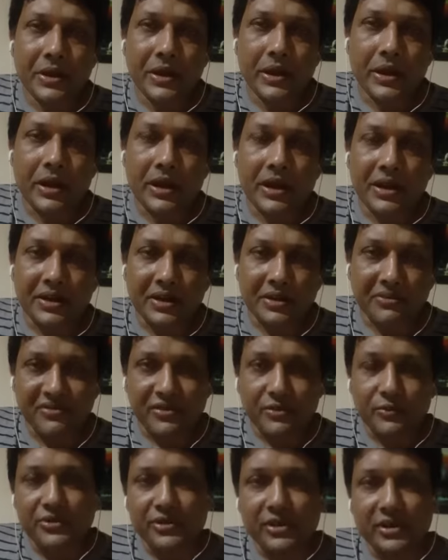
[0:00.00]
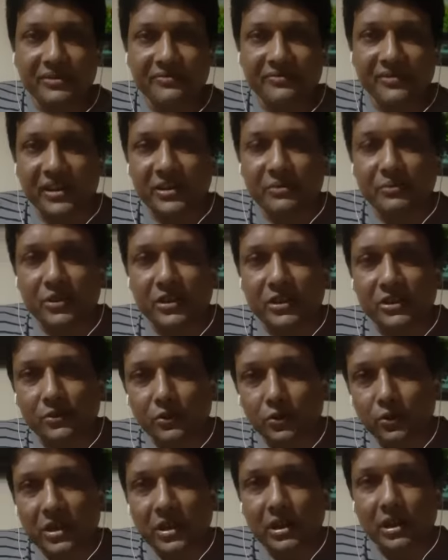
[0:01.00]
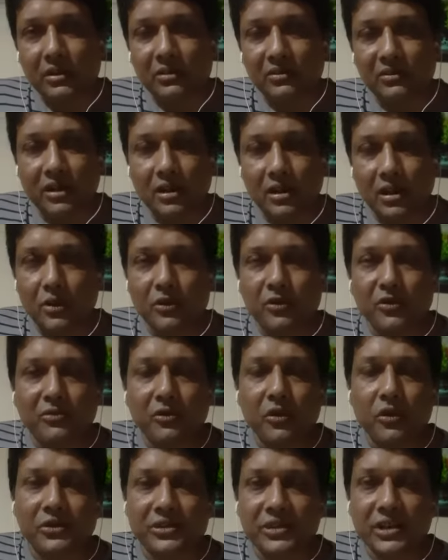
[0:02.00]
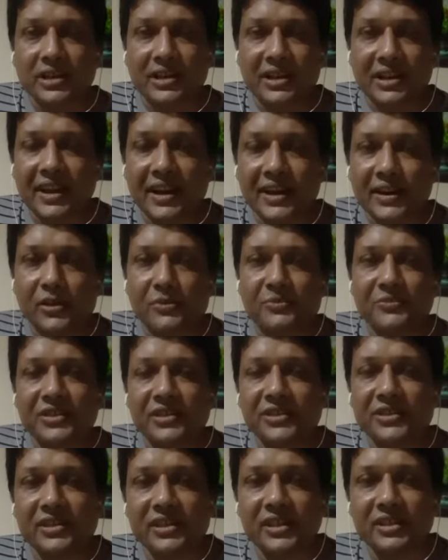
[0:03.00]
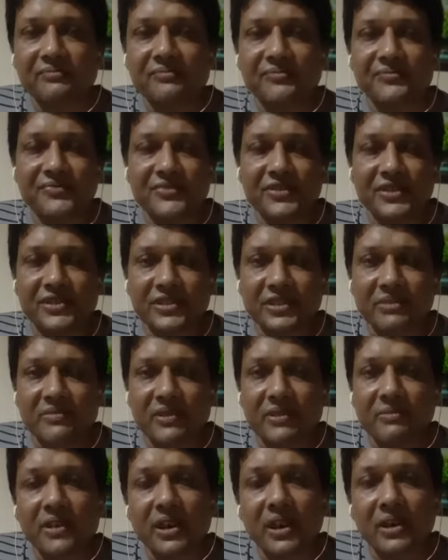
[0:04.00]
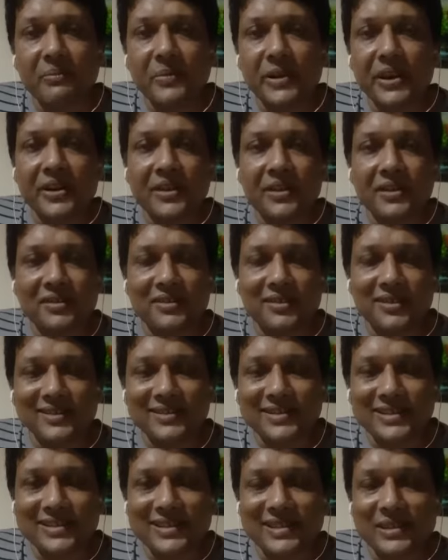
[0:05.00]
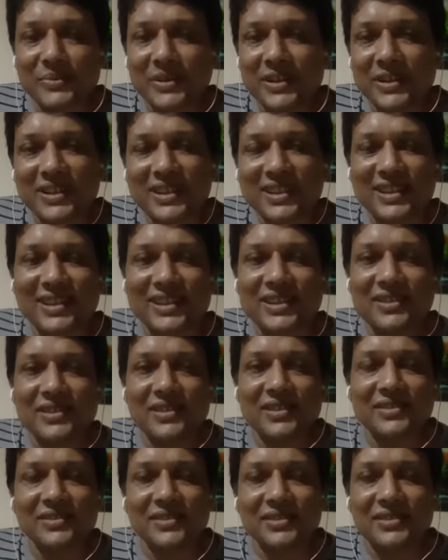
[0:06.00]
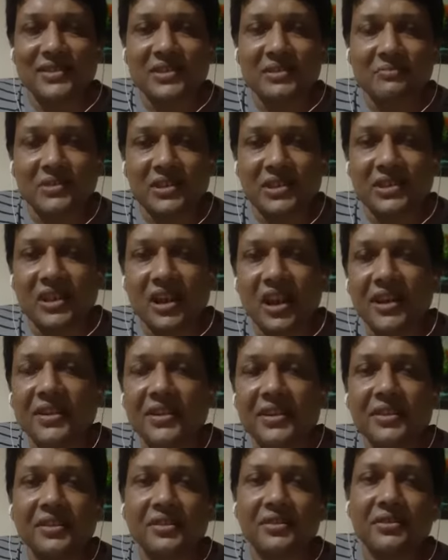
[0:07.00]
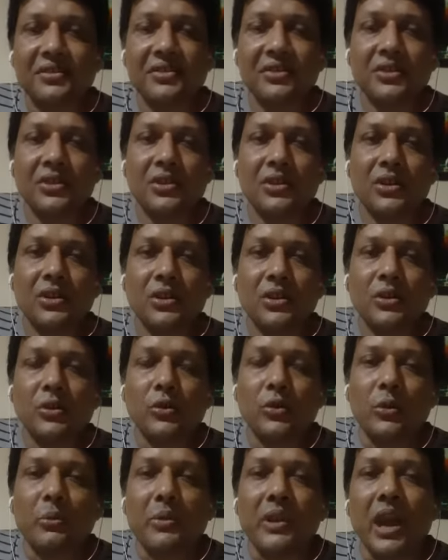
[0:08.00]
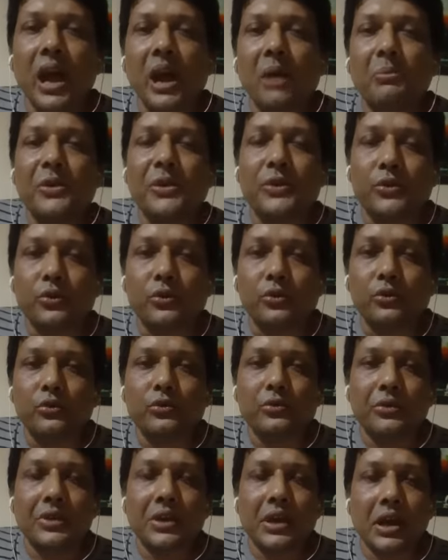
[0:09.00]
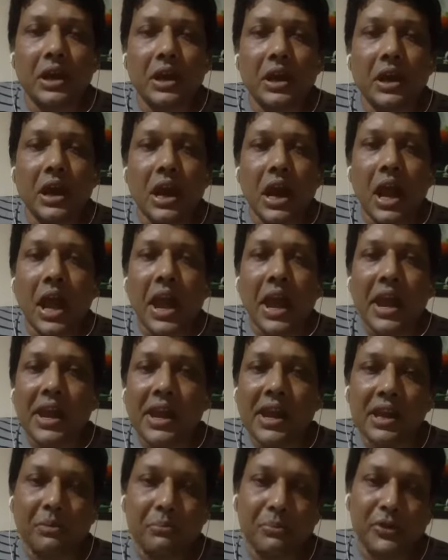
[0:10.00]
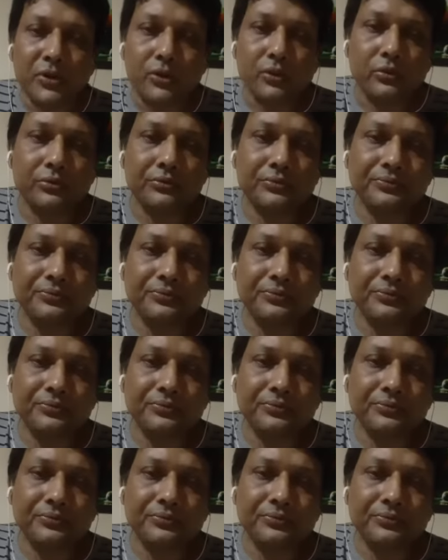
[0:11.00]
and in future if anybody is looking out for certain kind of system development, system integration, system designing, we'll be happy to help you.